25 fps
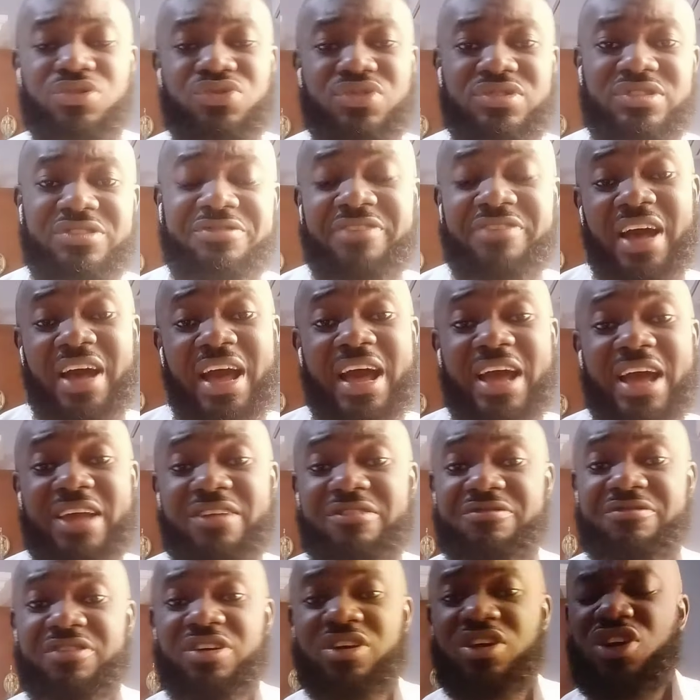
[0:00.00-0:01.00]

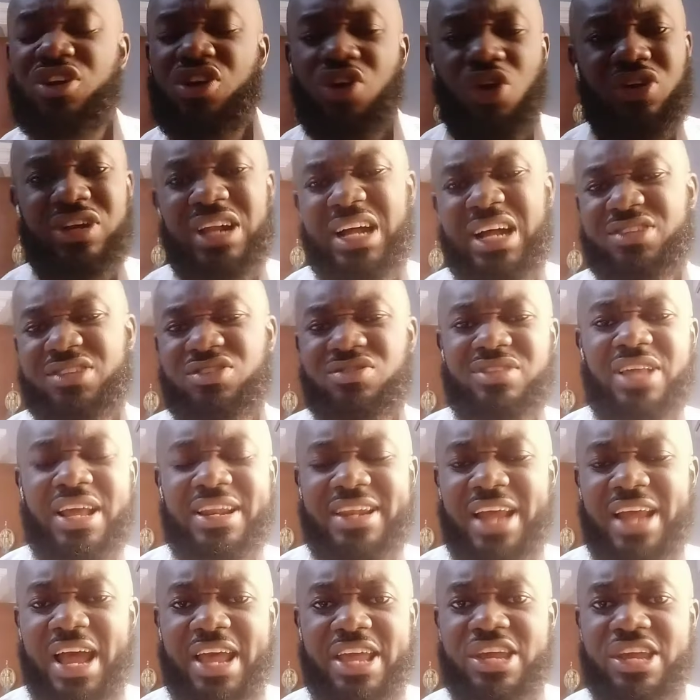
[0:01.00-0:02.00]
25, or that
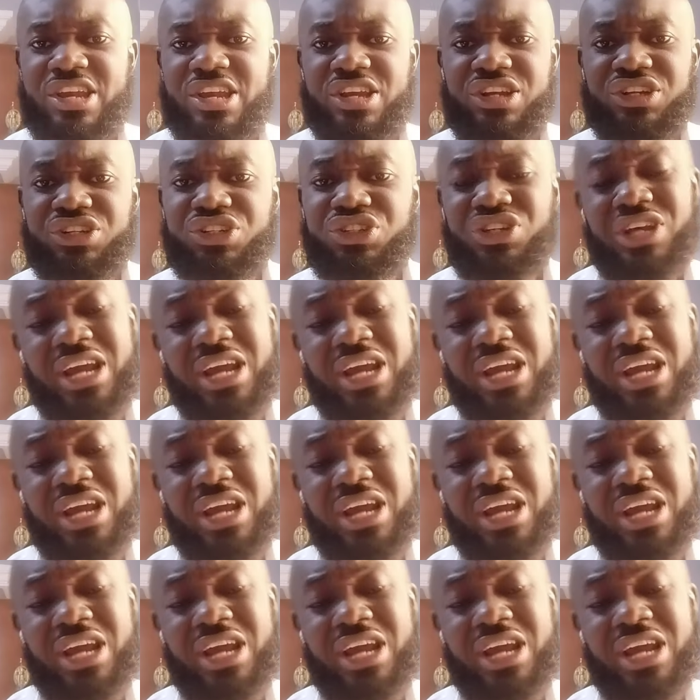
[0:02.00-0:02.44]
tender age.